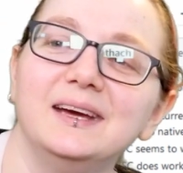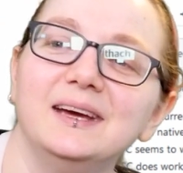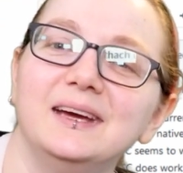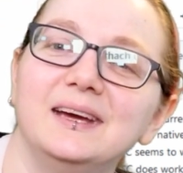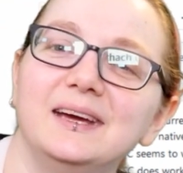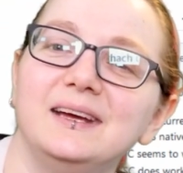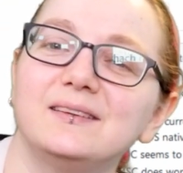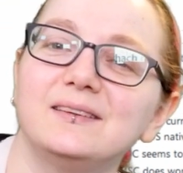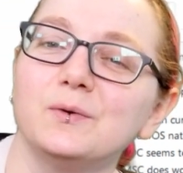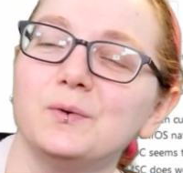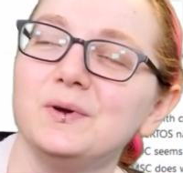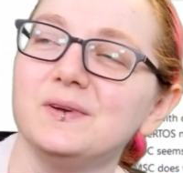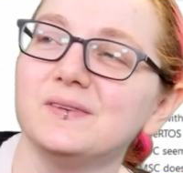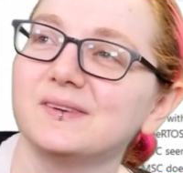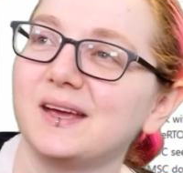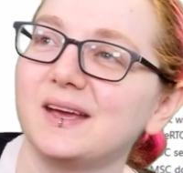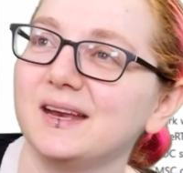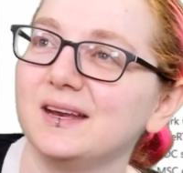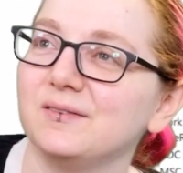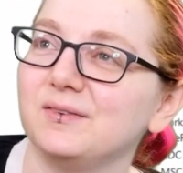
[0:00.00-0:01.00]
it's always
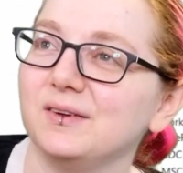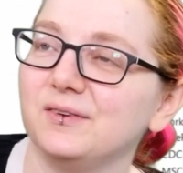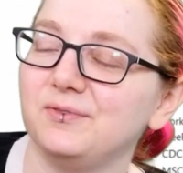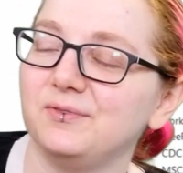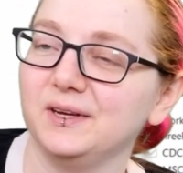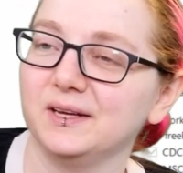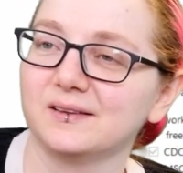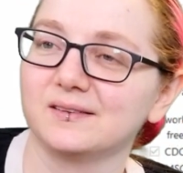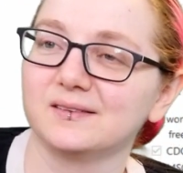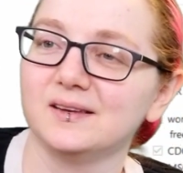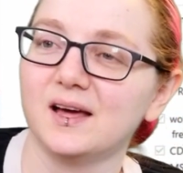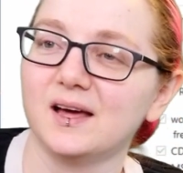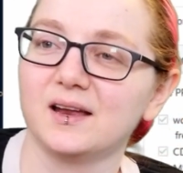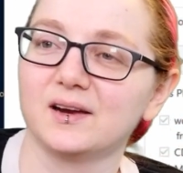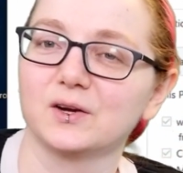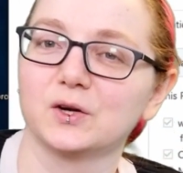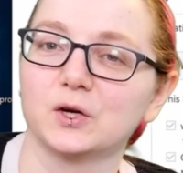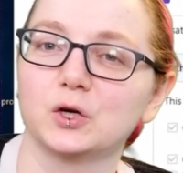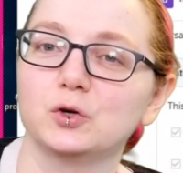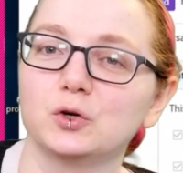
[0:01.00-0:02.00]
kind of iffy. It's not
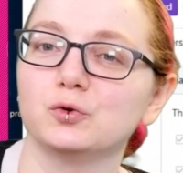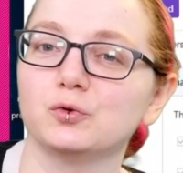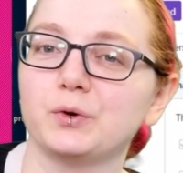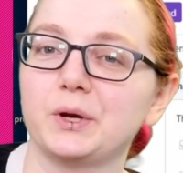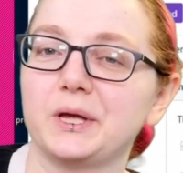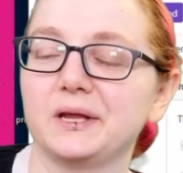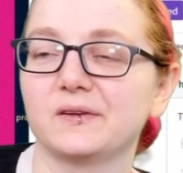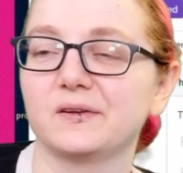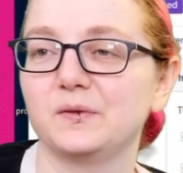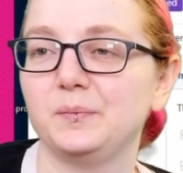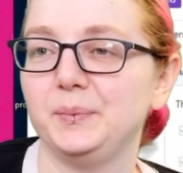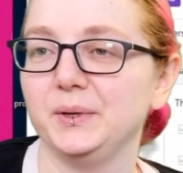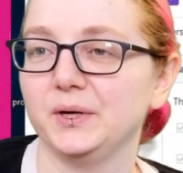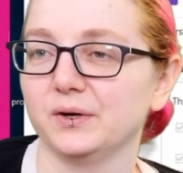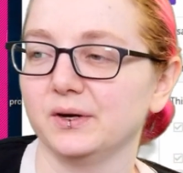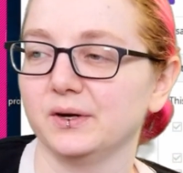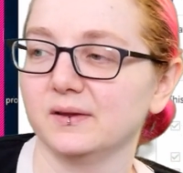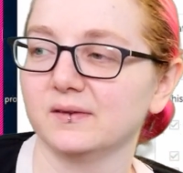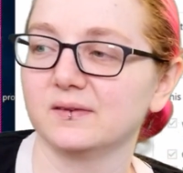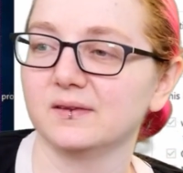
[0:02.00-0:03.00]
a great
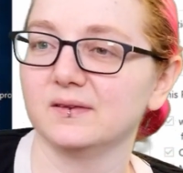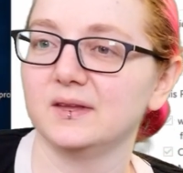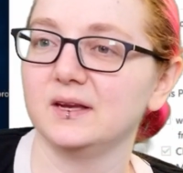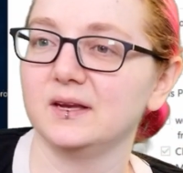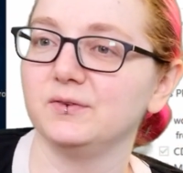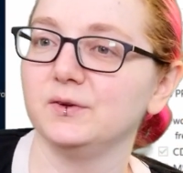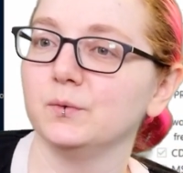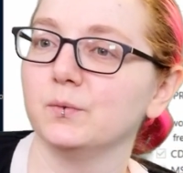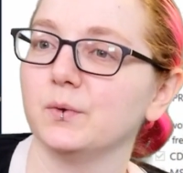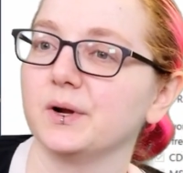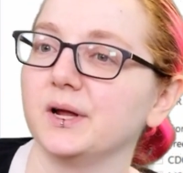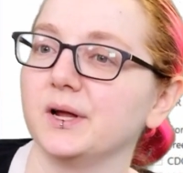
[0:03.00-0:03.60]
experience. And then if you want